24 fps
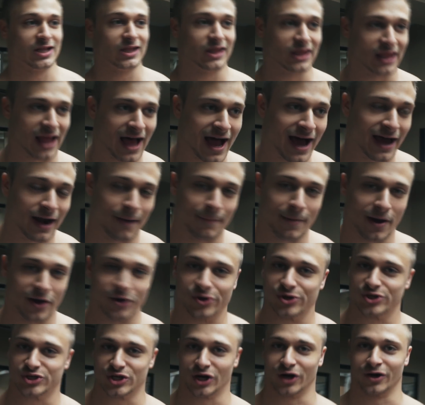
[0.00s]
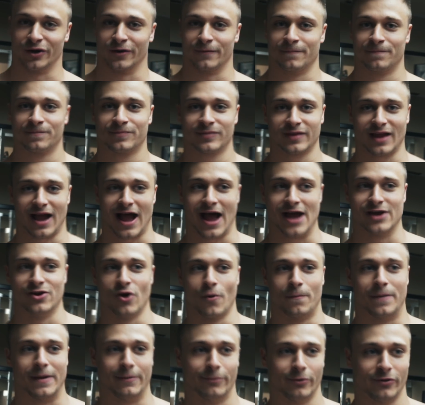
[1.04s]
a lot about your start. I
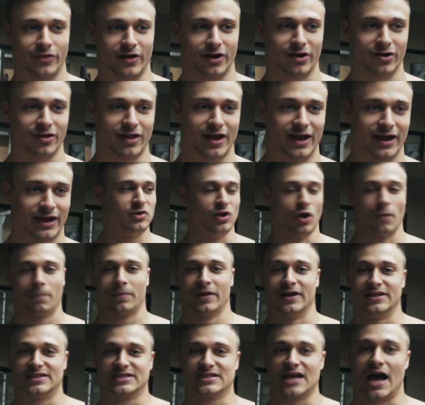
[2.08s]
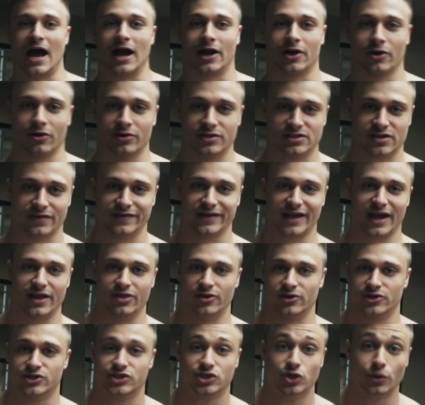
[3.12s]
know people that are like, you know, played soccer and stuff like that, and
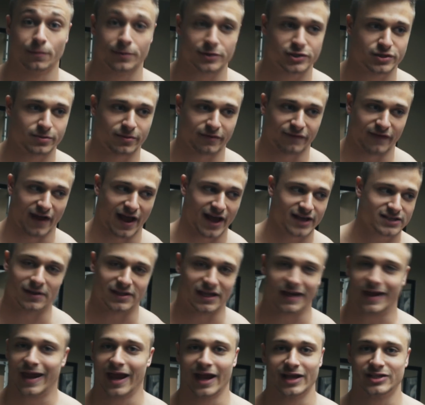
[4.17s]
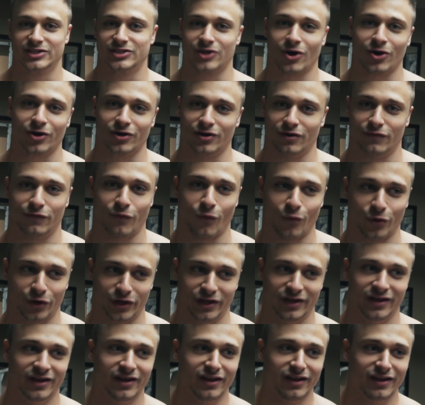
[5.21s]
they're super fast, but they can't start in a
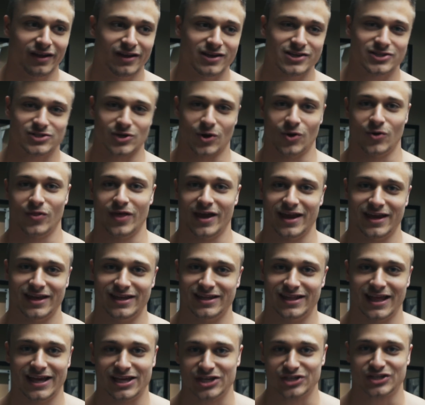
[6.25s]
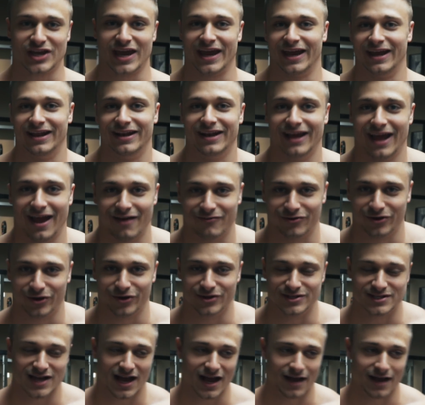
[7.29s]
40. So they just can't have a good